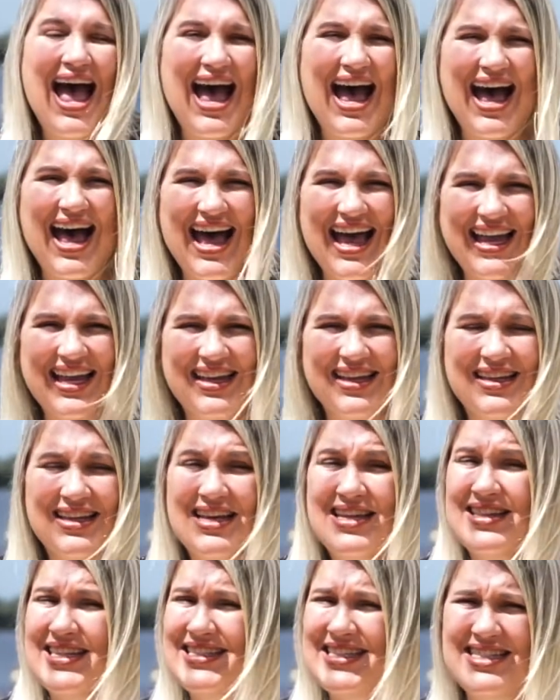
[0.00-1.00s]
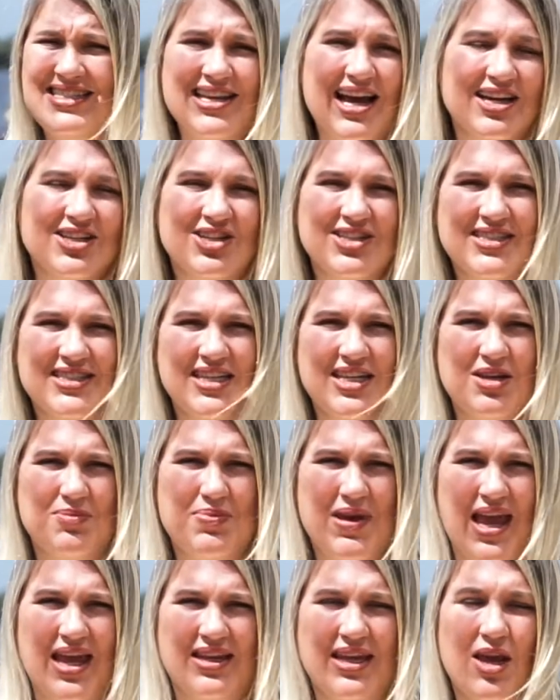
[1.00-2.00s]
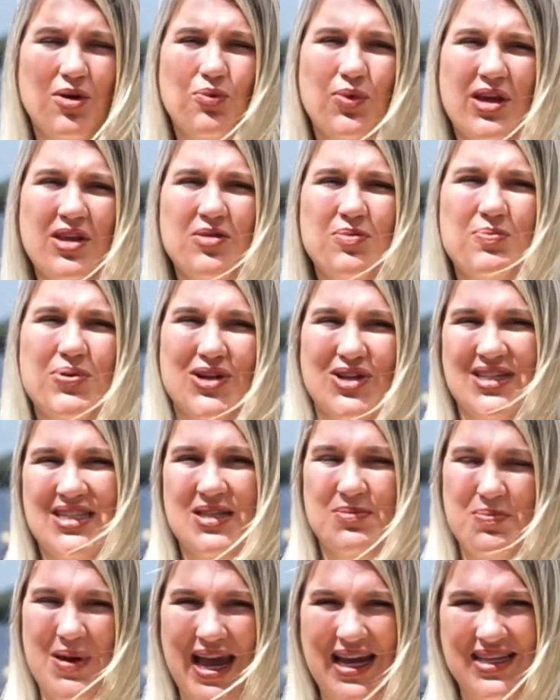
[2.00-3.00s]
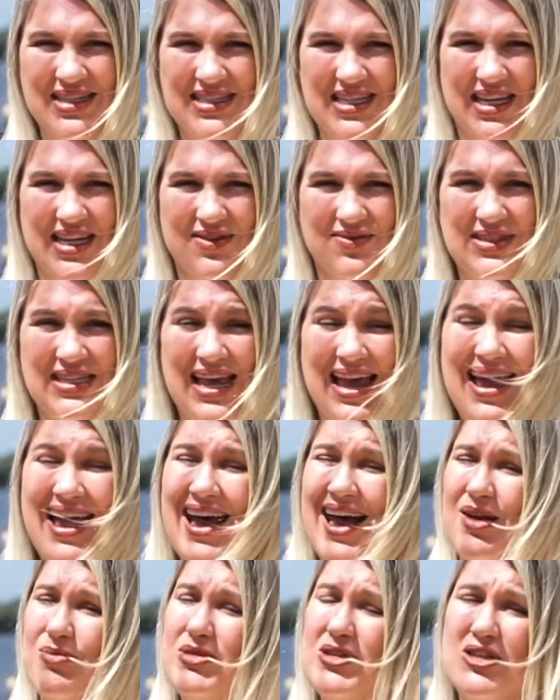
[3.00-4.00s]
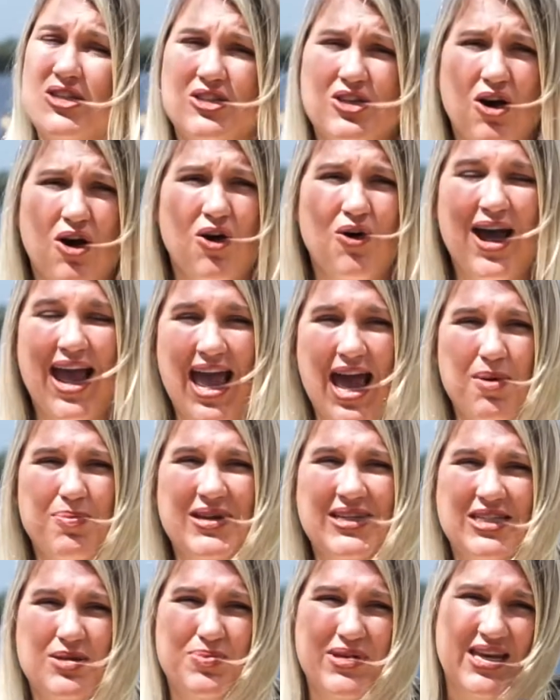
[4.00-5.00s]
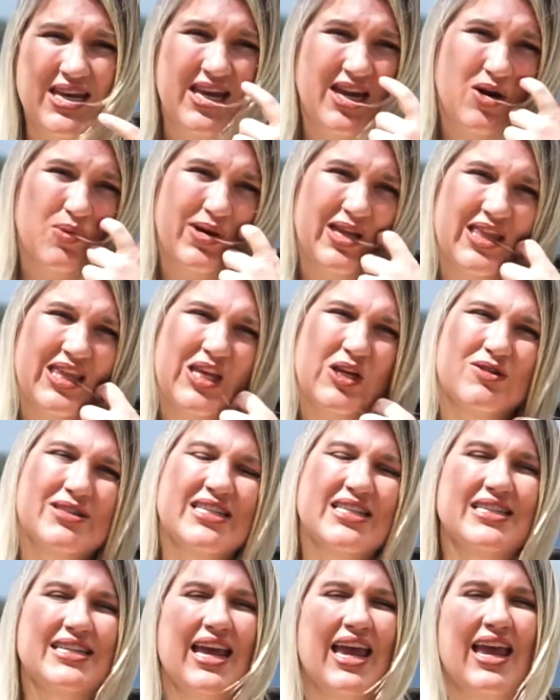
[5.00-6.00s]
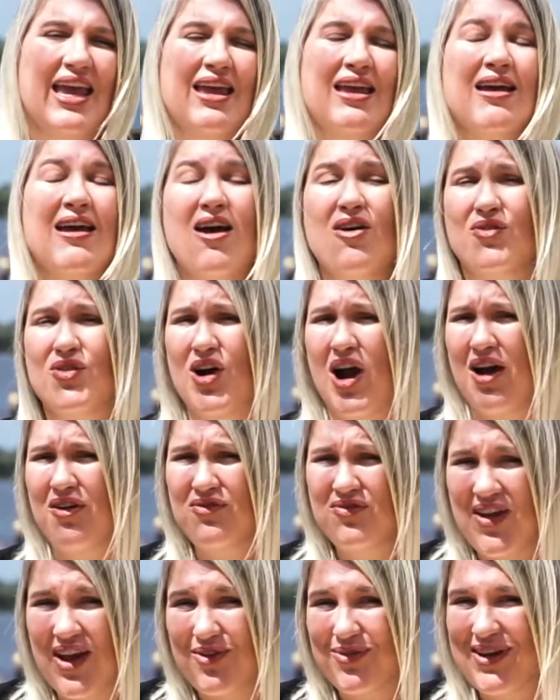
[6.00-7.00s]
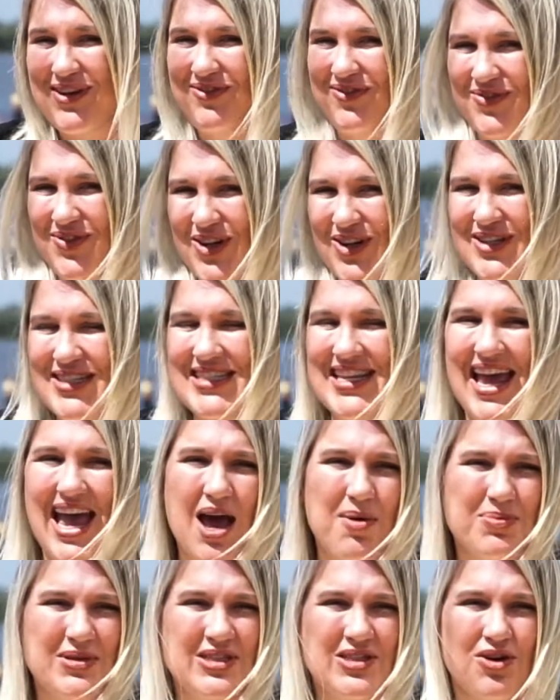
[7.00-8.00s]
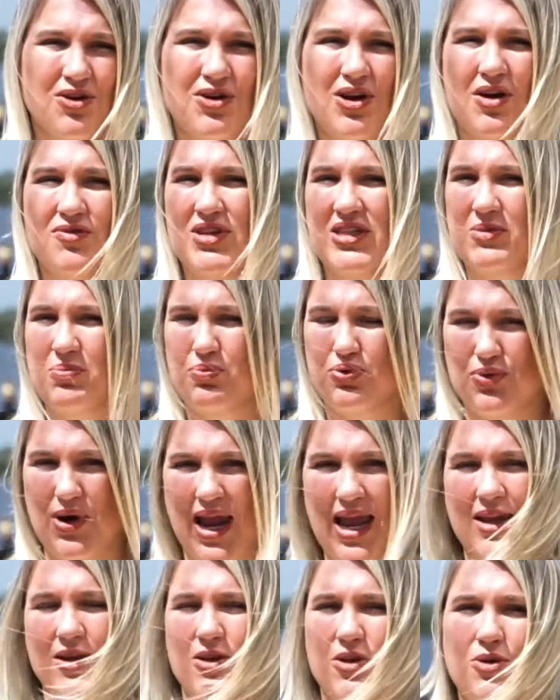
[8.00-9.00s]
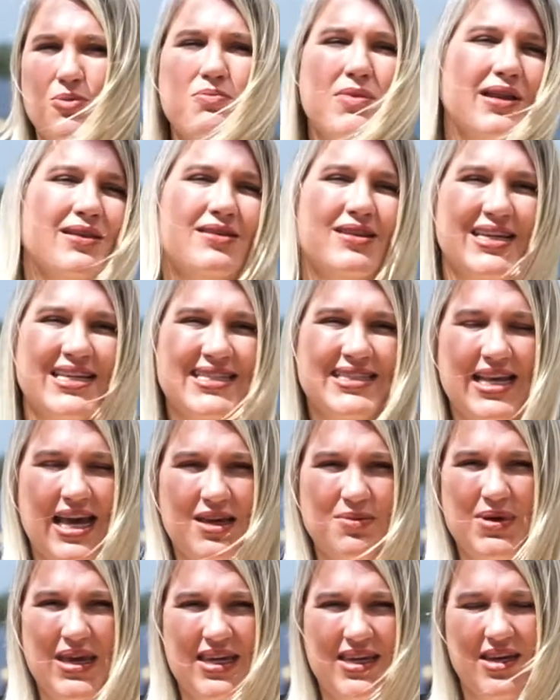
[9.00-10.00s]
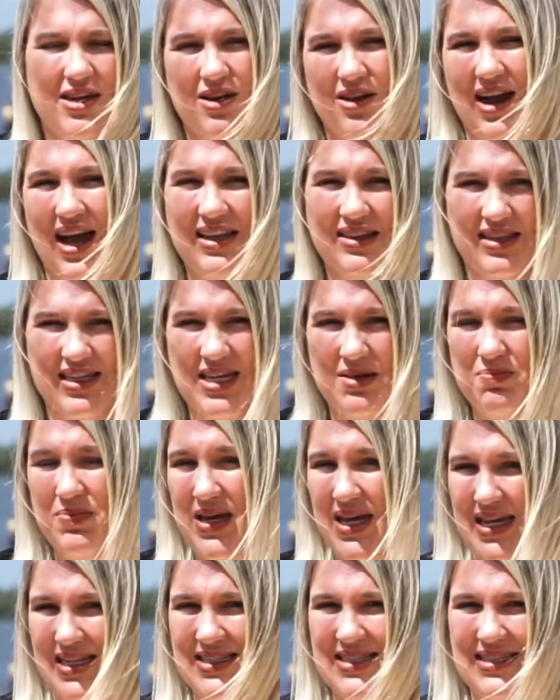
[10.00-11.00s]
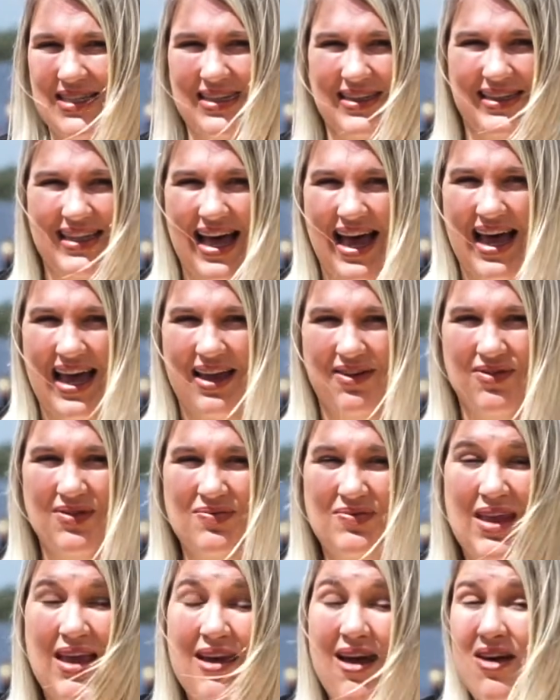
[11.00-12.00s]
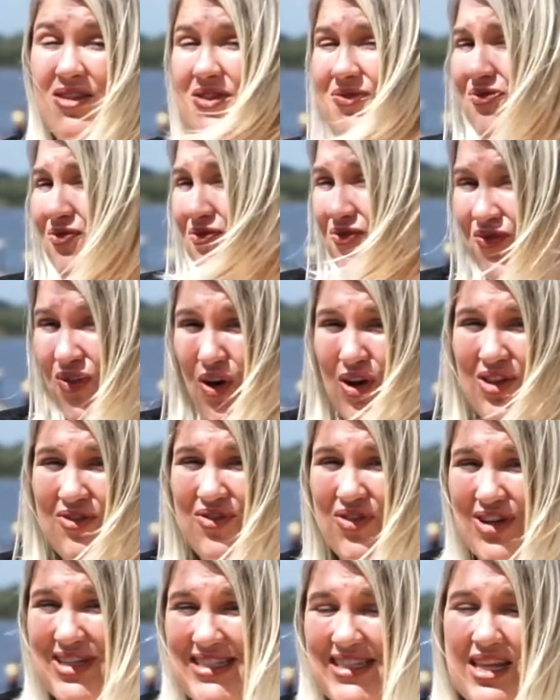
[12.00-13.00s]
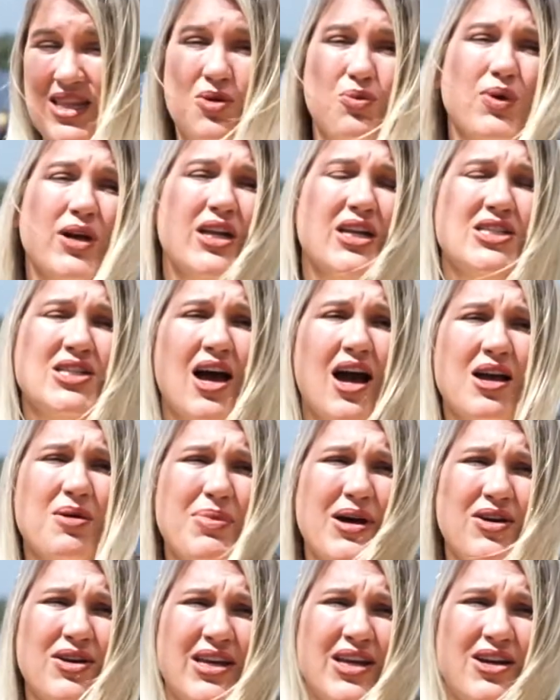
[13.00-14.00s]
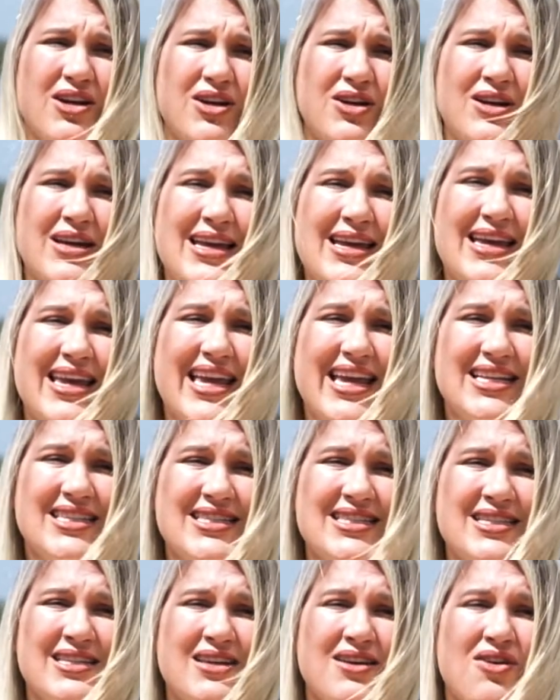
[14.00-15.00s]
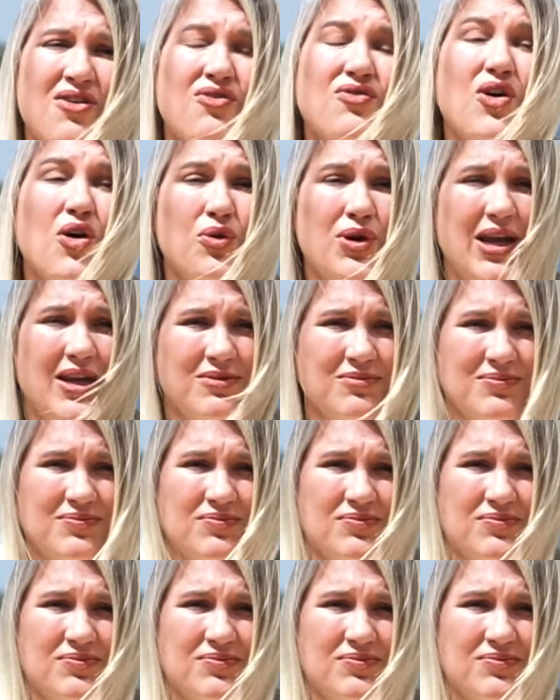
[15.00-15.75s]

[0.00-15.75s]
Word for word: Hi, this is Dr. Cindy Banyai with Perspectives. I'm so happy to be here with you today for our very first episode of this brand new monthly segment here on Lee Pitts Live. For the first thing that we're going to talk about here, it's voting.